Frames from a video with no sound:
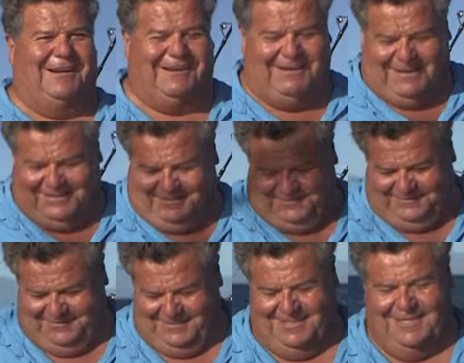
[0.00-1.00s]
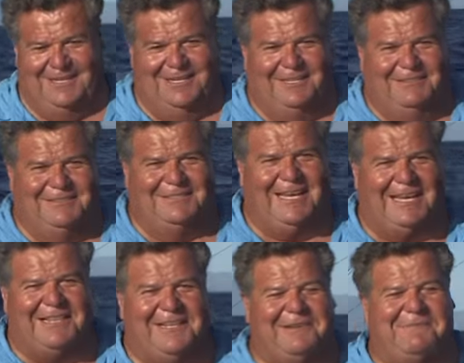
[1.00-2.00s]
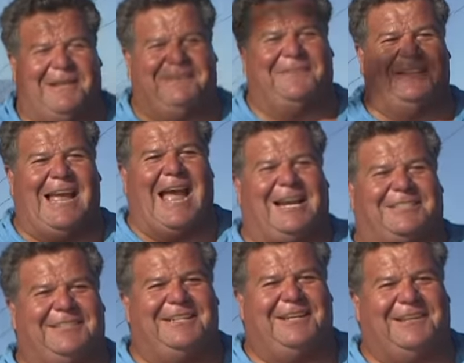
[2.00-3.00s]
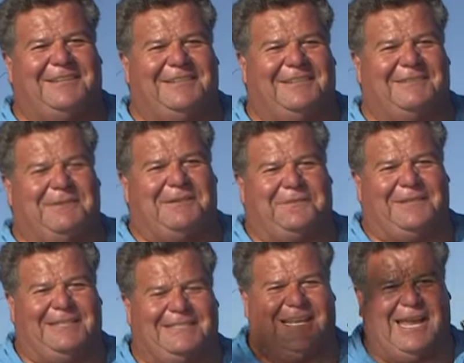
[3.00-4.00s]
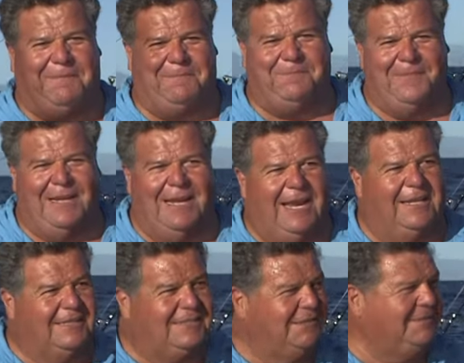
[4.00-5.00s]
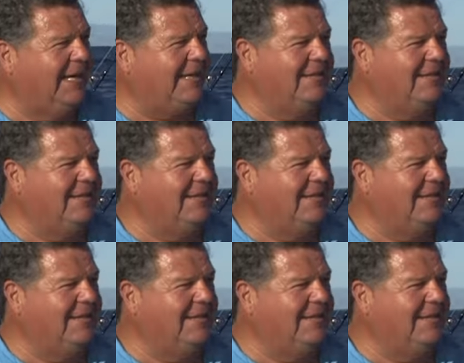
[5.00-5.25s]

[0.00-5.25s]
All right, we'll take a little break from the action here in the beautiful East Cape, and let's go take